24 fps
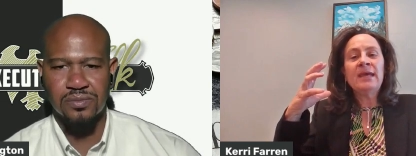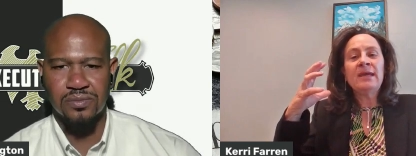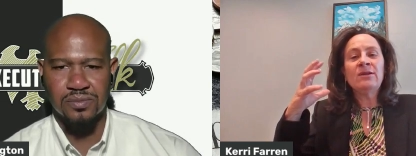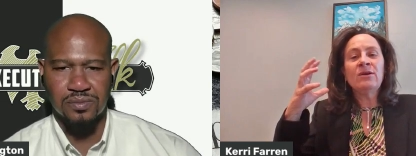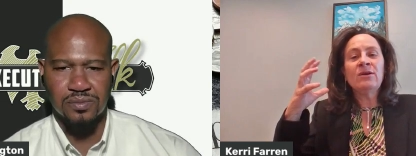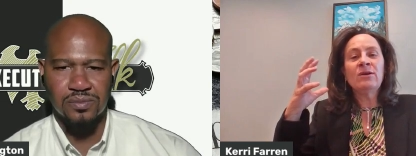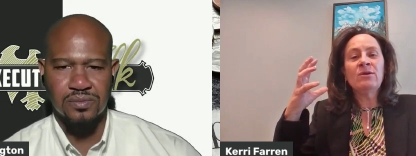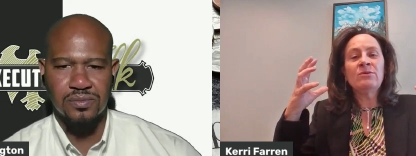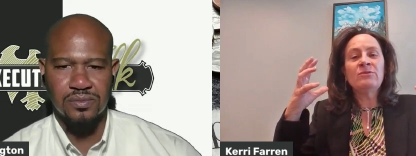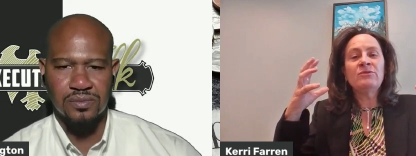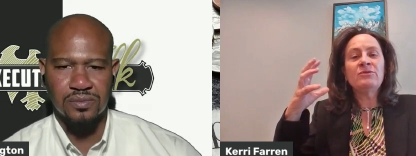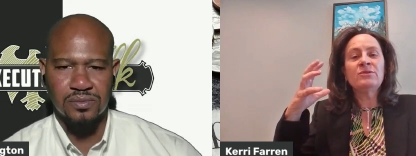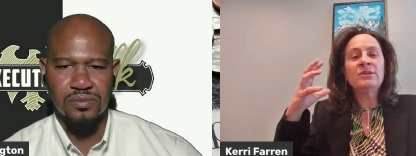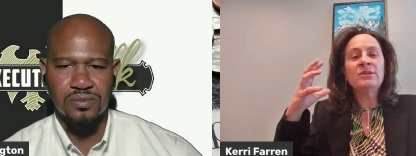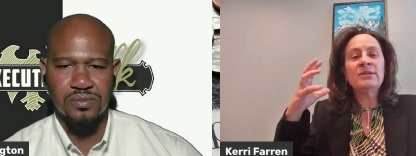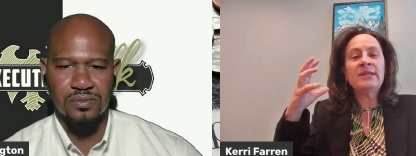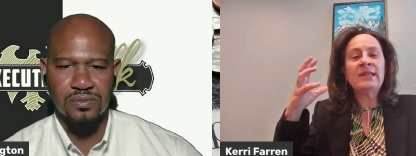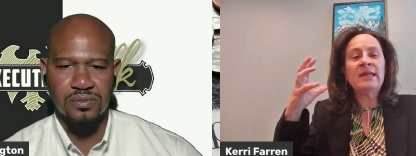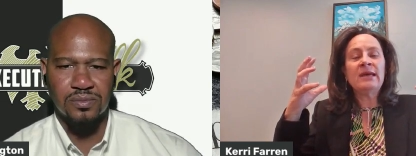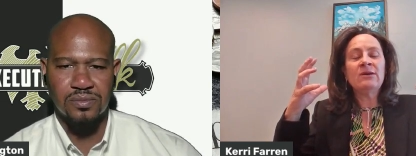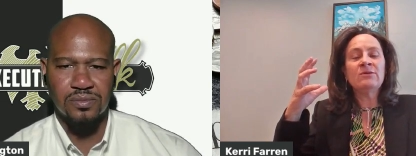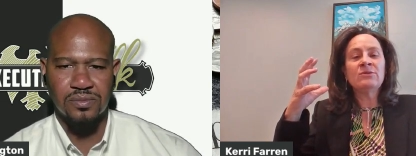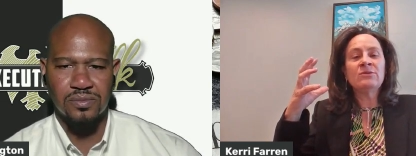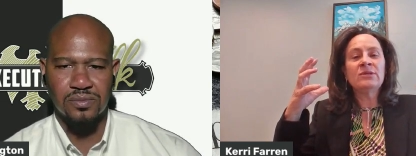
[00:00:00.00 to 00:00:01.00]
Speaker 1: and hopefully
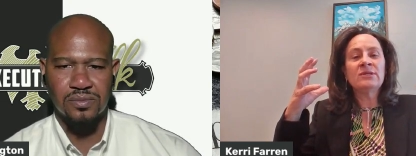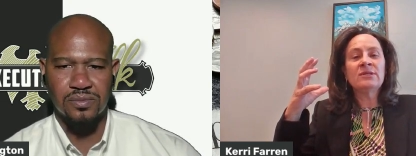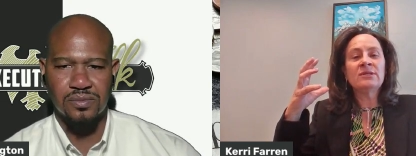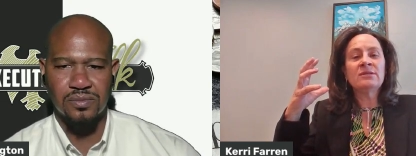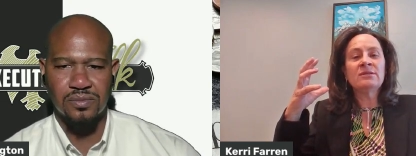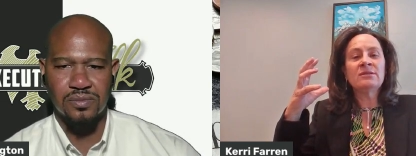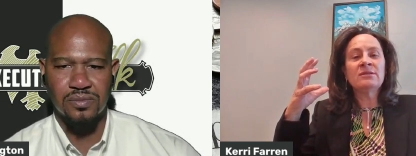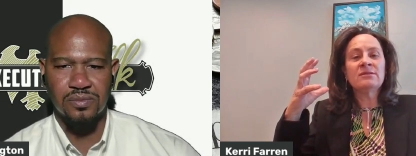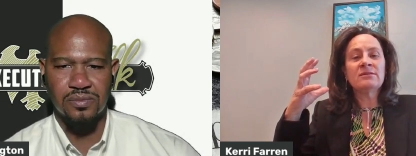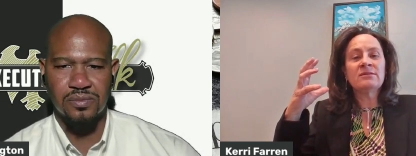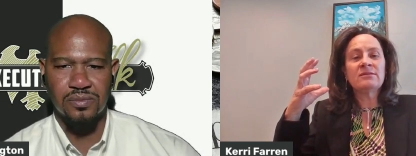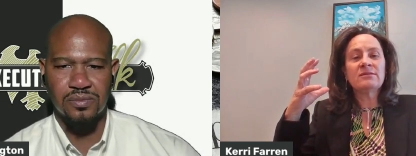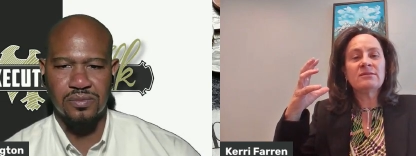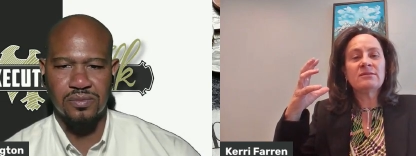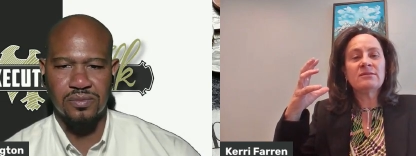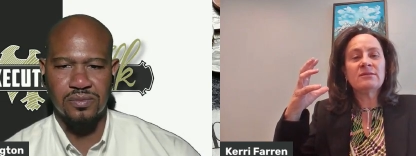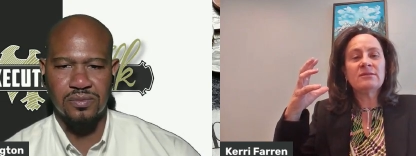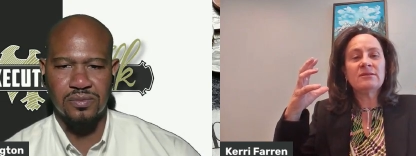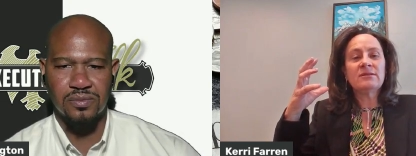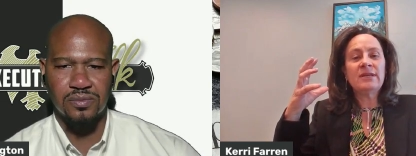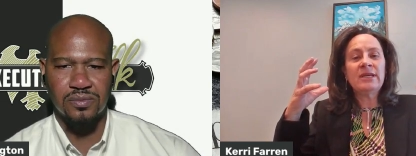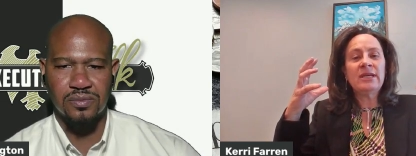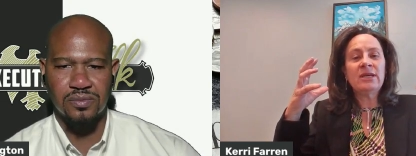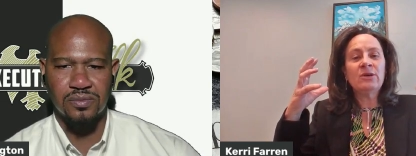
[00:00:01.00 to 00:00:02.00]
that will
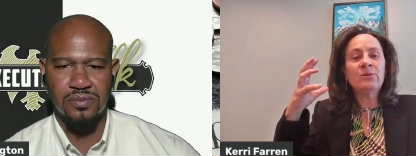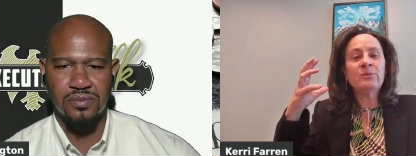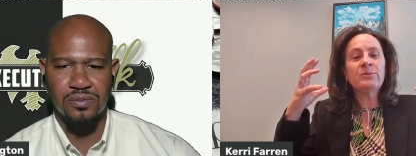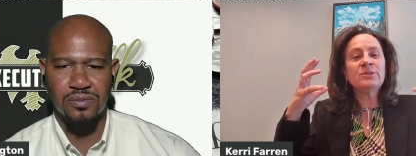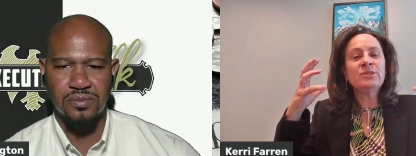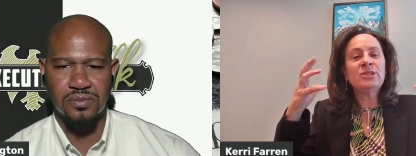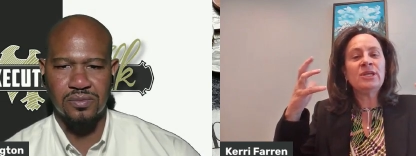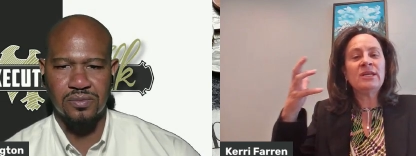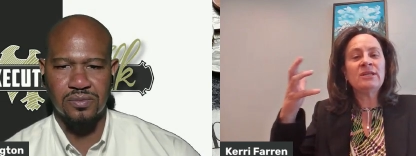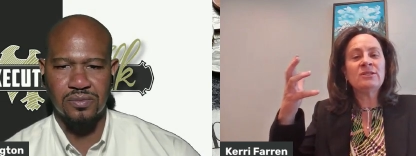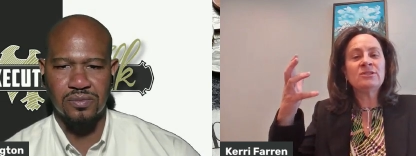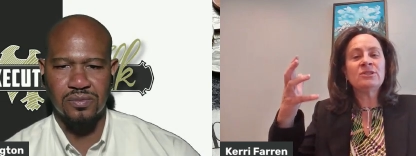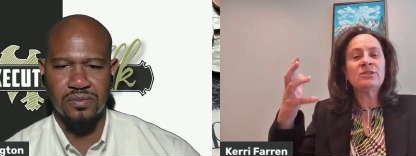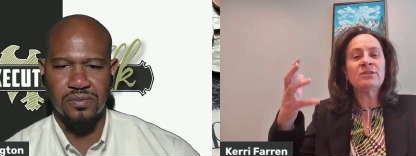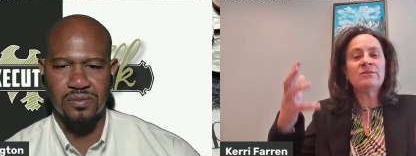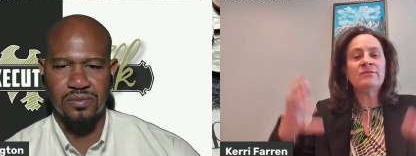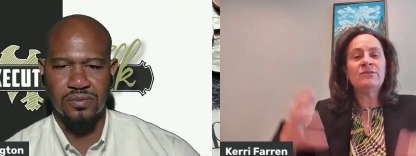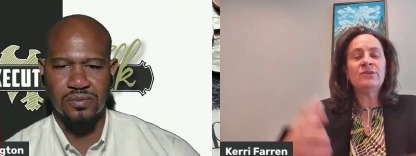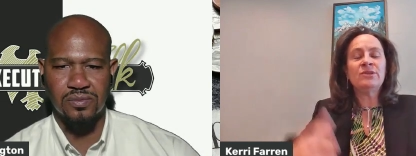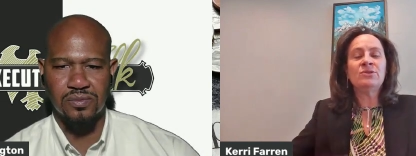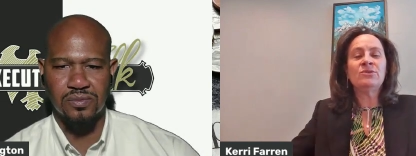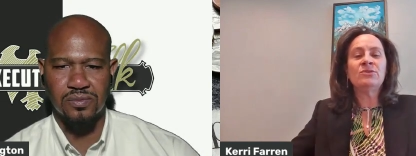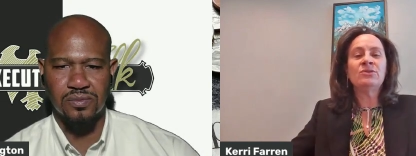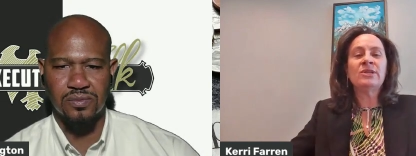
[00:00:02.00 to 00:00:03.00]
help change the
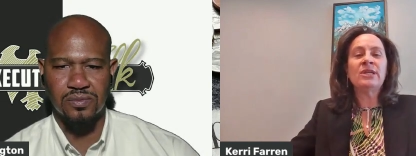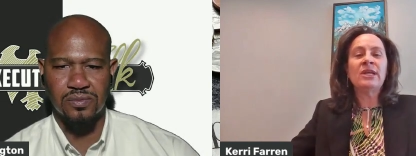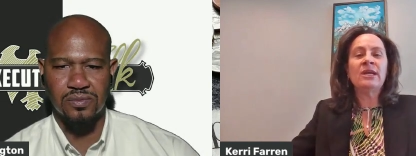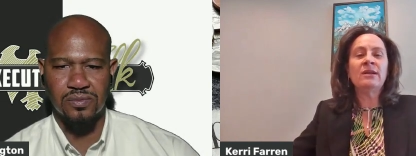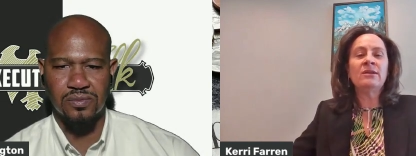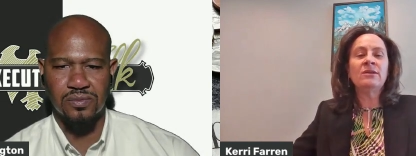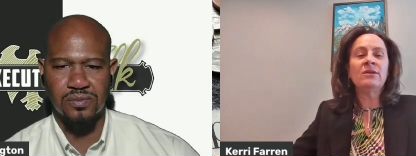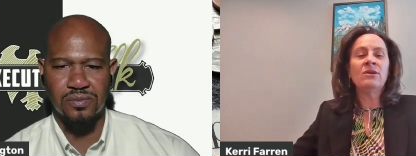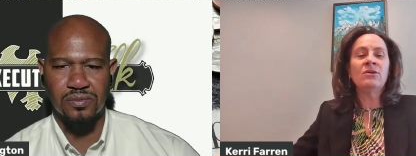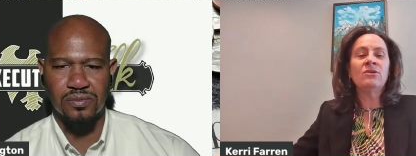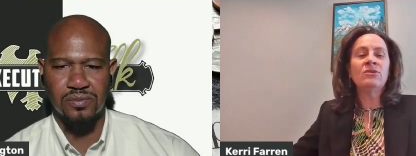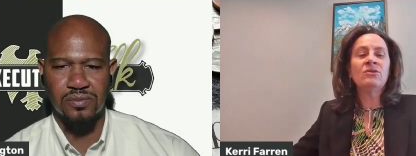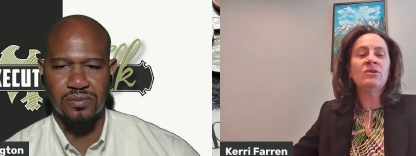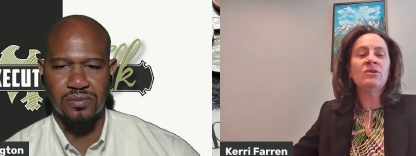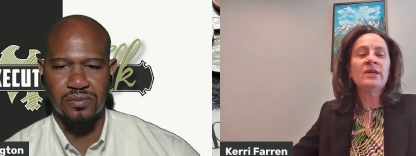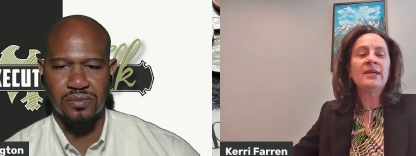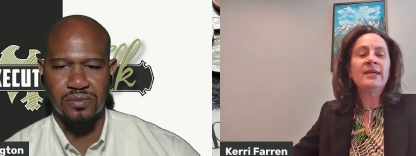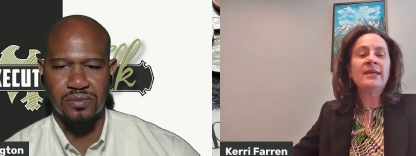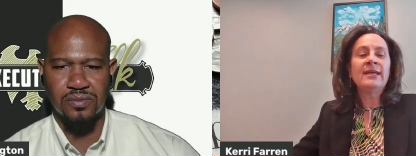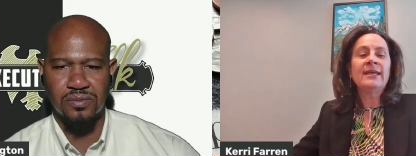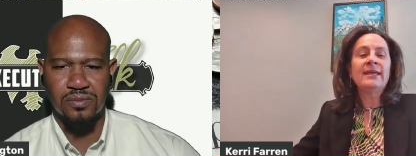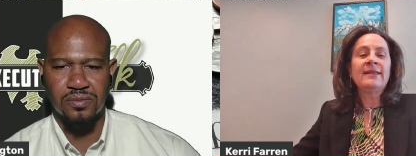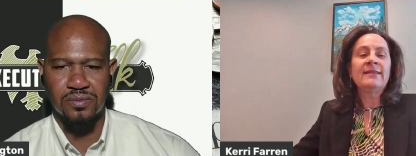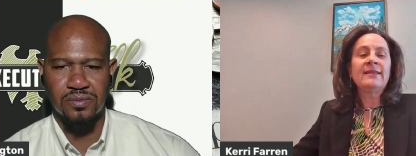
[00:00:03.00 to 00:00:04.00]
view. And I know